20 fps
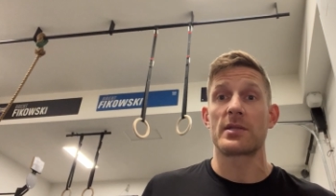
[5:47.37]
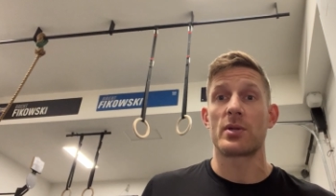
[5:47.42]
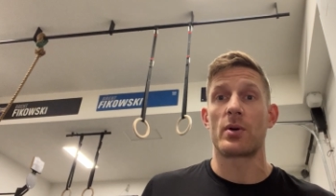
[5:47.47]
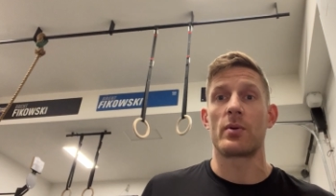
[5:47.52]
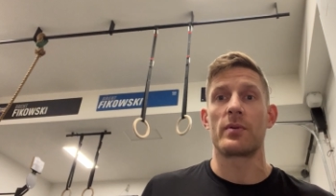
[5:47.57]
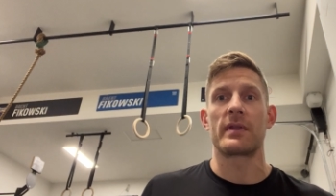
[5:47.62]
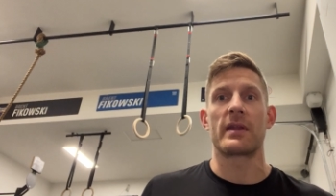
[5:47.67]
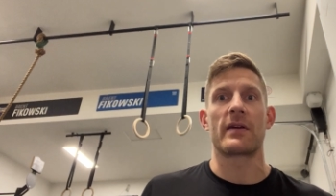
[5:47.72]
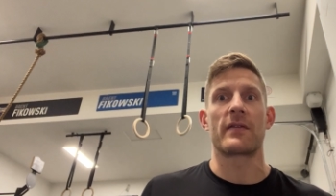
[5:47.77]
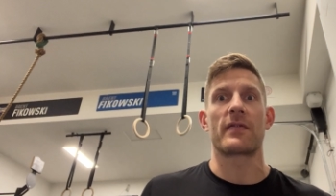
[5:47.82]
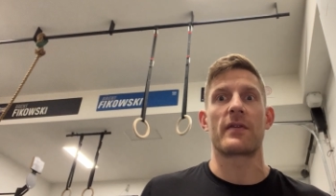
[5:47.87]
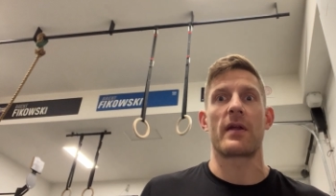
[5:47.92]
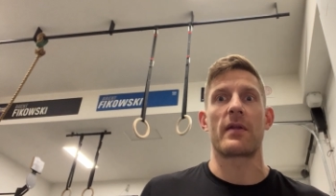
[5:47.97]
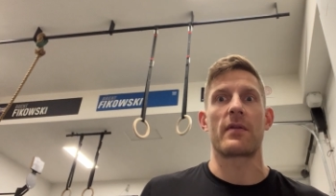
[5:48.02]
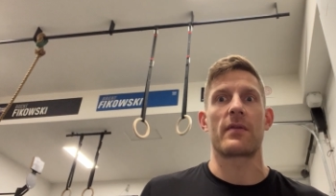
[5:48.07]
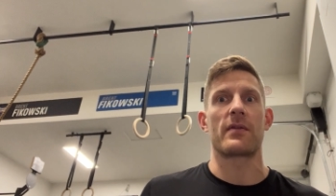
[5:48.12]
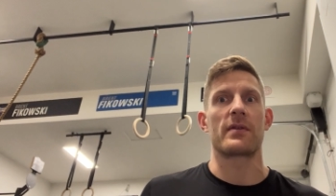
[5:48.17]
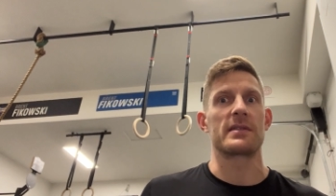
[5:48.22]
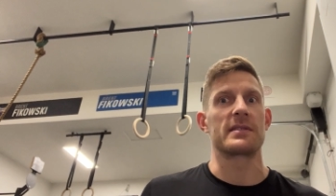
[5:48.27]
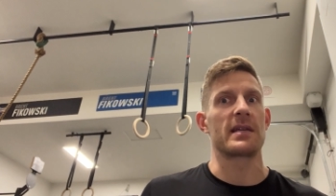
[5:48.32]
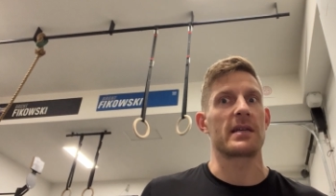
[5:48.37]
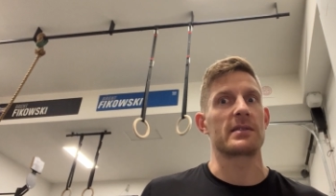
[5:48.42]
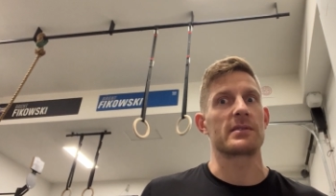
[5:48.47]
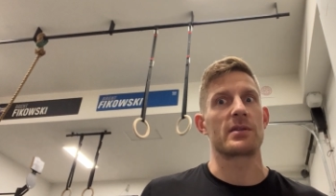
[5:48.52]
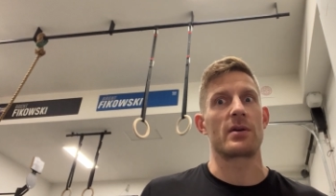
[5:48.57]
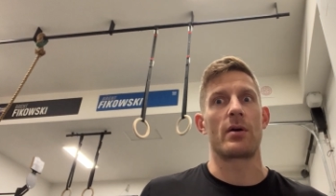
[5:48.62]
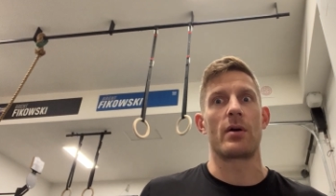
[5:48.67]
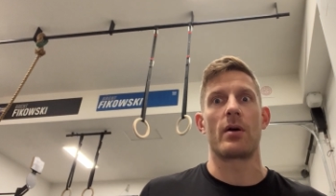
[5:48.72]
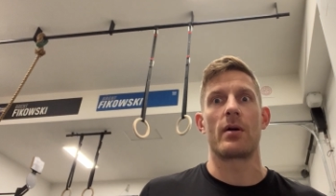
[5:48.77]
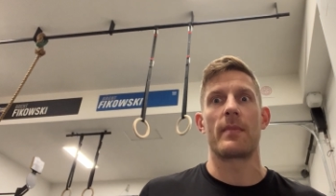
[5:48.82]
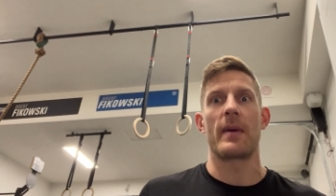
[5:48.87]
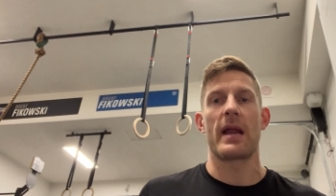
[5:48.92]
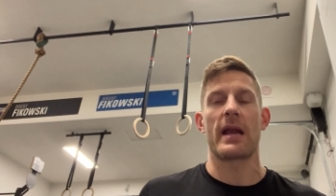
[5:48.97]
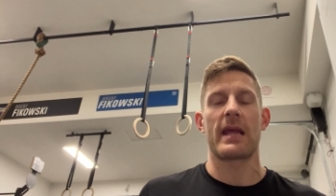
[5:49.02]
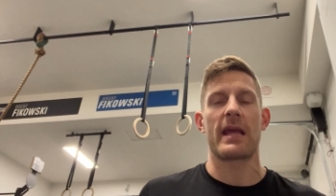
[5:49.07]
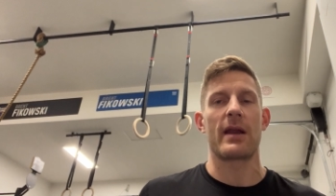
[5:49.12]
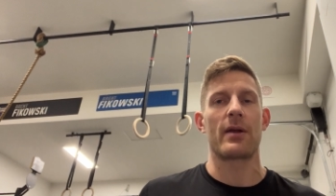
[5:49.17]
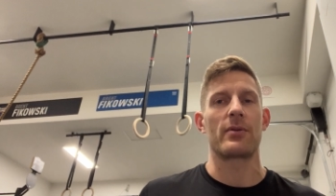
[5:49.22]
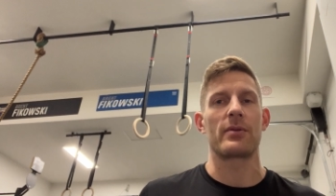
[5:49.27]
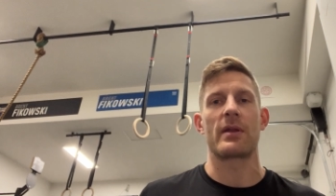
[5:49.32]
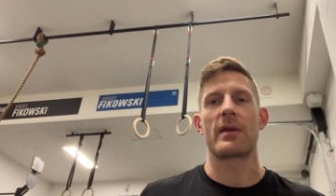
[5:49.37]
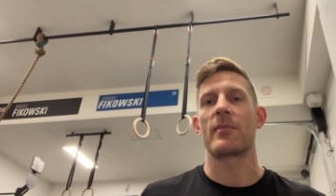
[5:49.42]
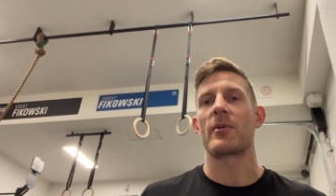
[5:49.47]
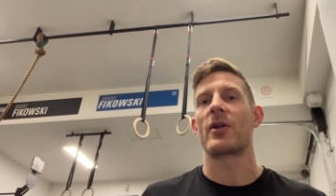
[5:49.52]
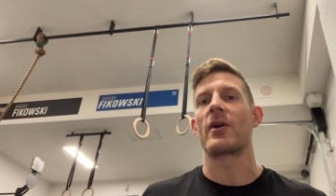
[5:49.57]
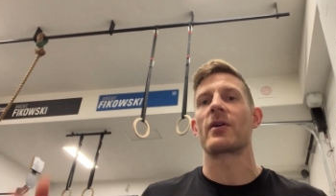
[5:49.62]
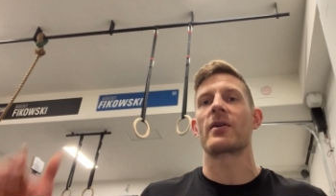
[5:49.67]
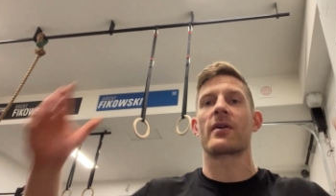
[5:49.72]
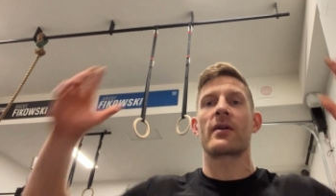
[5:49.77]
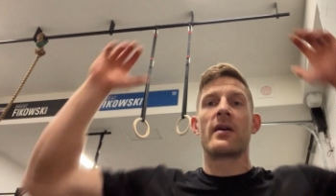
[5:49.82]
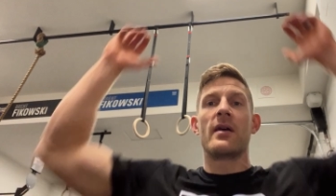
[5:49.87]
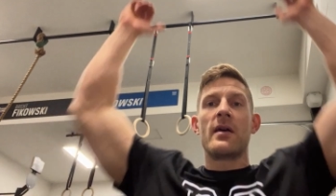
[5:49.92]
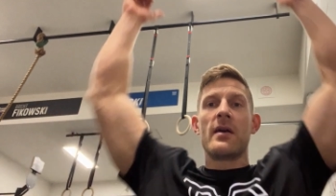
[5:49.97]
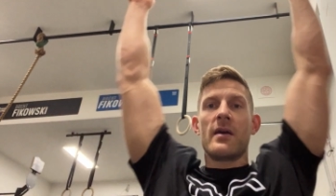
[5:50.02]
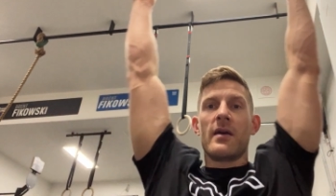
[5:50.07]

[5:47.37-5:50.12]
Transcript: Hold there for another 30 seconds. Oh man, I can't hold any longer.